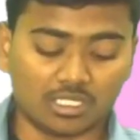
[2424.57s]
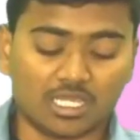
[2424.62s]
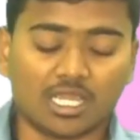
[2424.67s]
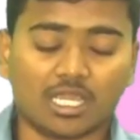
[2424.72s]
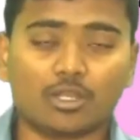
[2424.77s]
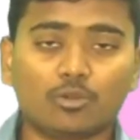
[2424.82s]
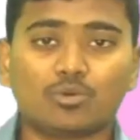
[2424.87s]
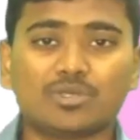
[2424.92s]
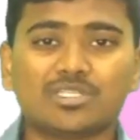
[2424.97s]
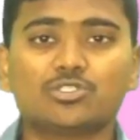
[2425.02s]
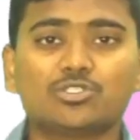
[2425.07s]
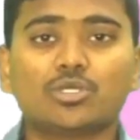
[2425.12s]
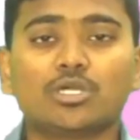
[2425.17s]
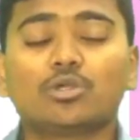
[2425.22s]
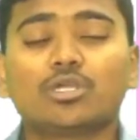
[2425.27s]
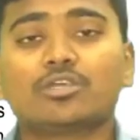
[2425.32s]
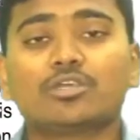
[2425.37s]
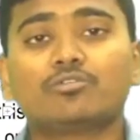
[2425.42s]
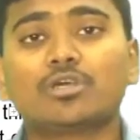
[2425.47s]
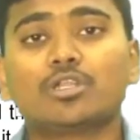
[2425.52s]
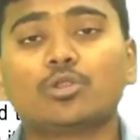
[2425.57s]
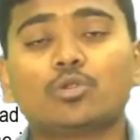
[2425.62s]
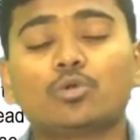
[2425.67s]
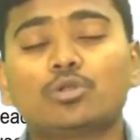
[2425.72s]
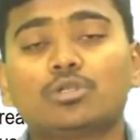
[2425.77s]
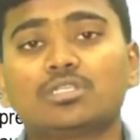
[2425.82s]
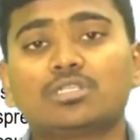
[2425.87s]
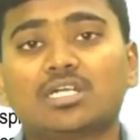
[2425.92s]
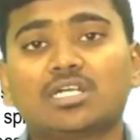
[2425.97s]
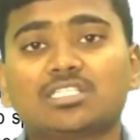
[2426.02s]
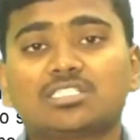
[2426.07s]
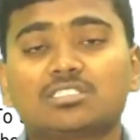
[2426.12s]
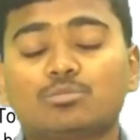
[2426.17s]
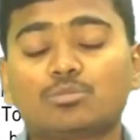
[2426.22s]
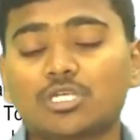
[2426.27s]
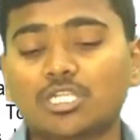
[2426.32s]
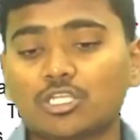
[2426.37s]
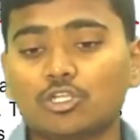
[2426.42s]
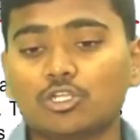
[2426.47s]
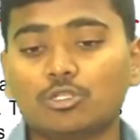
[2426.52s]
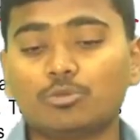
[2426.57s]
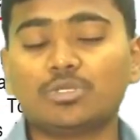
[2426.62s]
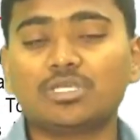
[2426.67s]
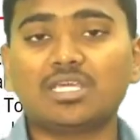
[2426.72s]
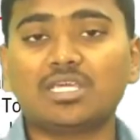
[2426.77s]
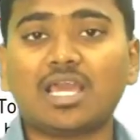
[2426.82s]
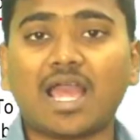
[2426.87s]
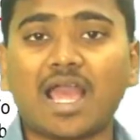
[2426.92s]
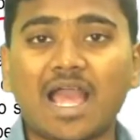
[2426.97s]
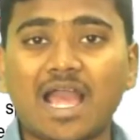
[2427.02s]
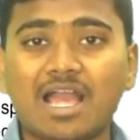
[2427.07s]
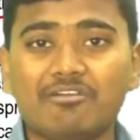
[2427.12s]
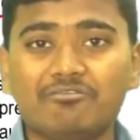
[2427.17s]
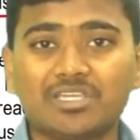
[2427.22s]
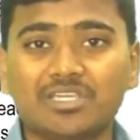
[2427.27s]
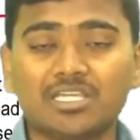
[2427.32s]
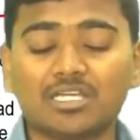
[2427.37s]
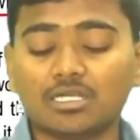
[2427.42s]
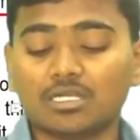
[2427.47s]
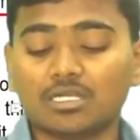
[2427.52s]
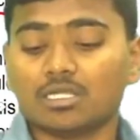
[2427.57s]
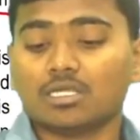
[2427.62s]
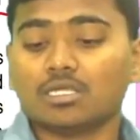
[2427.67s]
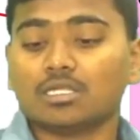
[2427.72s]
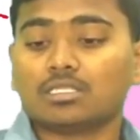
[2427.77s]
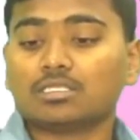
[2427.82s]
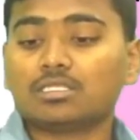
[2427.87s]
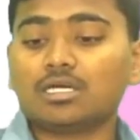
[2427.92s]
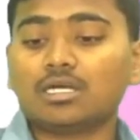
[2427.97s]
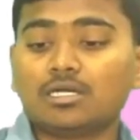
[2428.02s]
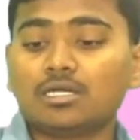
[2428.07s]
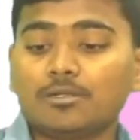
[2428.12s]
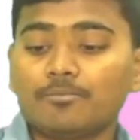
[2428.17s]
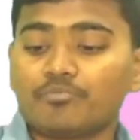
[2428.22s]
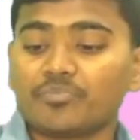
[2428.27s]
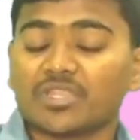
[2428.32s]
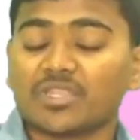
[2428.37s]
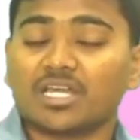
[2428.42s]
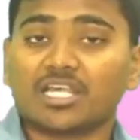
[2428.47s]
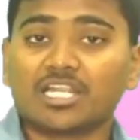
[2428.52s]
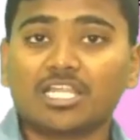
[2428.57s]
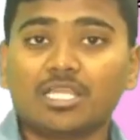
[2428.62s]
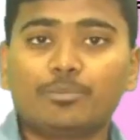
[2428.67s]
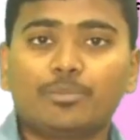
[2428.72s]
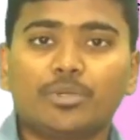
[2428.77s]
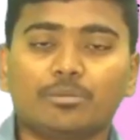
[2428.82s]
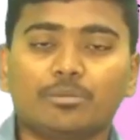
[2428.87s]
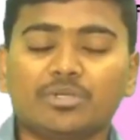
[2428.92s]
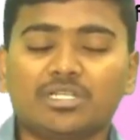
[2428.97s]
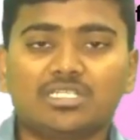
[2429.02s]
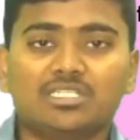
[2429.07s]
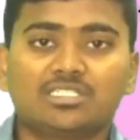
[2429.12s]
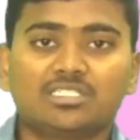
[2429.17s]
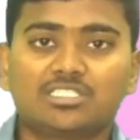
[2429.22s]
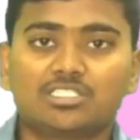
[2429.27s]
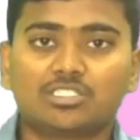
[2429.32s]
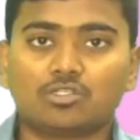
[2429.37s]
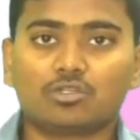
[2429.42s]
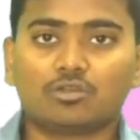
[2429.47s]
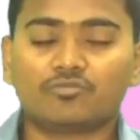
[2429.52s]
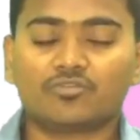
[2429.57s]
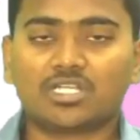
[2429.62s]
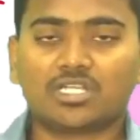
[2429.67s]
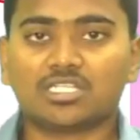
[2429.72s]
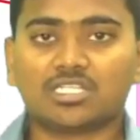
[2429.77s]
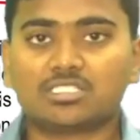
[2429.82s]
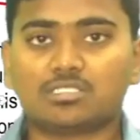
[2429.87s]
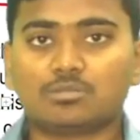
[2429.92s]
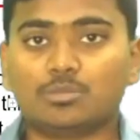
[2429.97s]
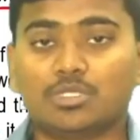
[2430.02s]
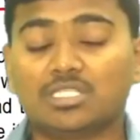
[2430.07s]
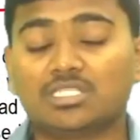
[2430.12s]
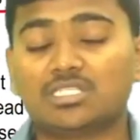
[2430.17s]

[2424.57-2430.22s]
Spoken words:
And once you have given loan to the customer, you will be having the repayment history of the customer.